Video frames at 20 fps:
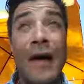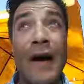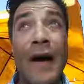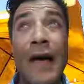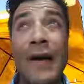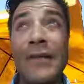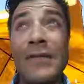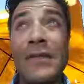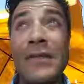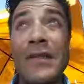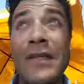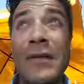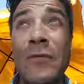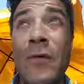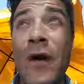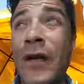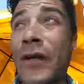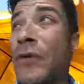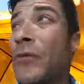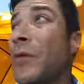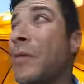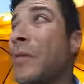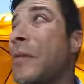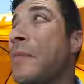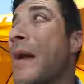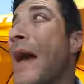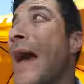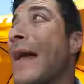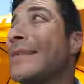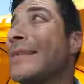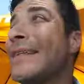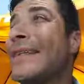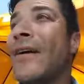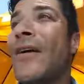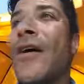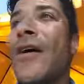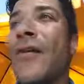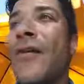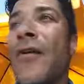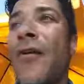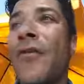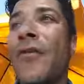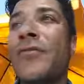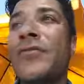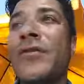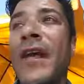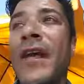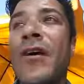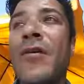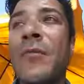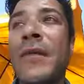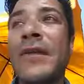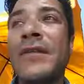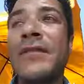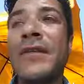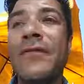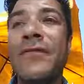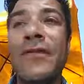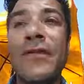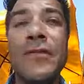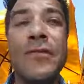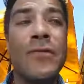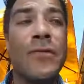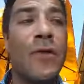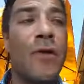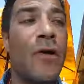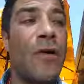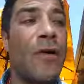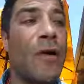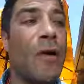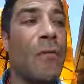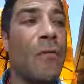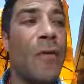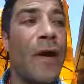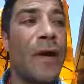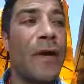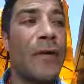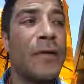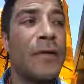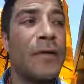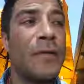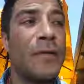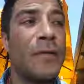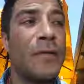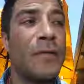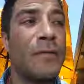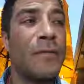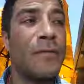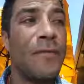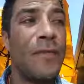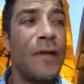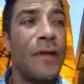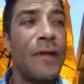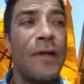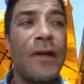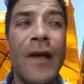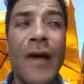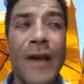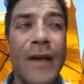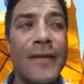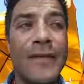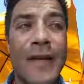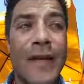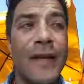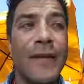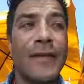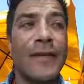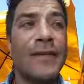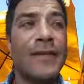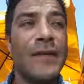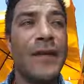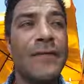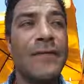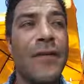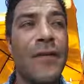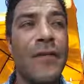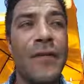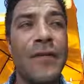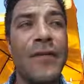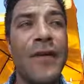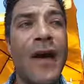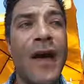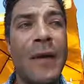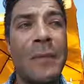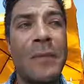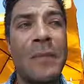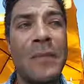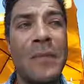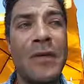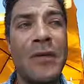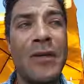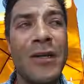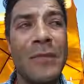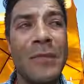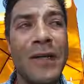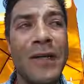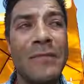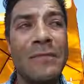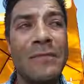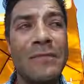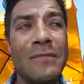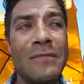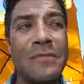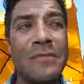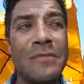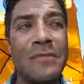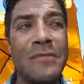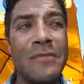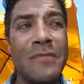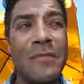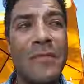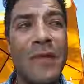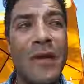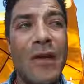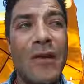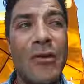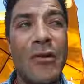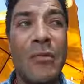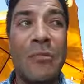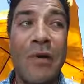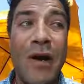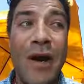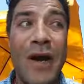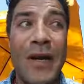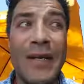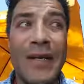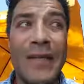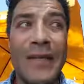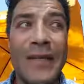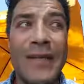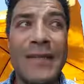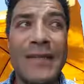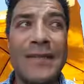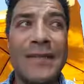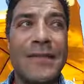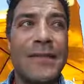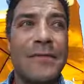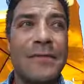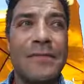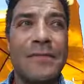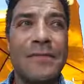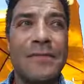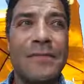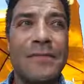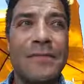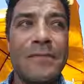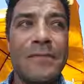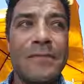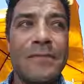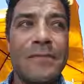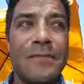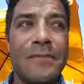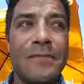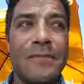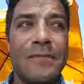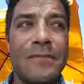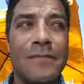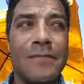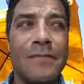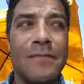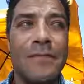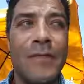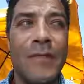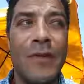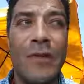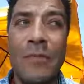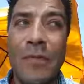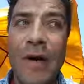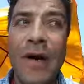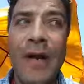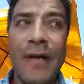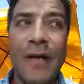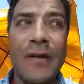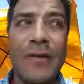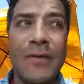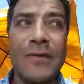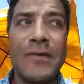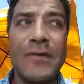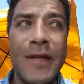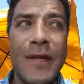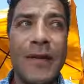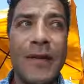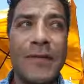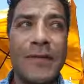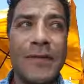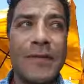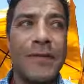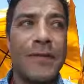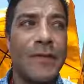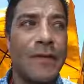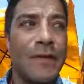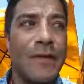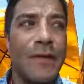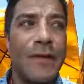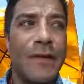I don't see why you would be passing on all those ailments if you are a regular client taking this stuff all the time. You know what I mean? Your body is, your body and your cells.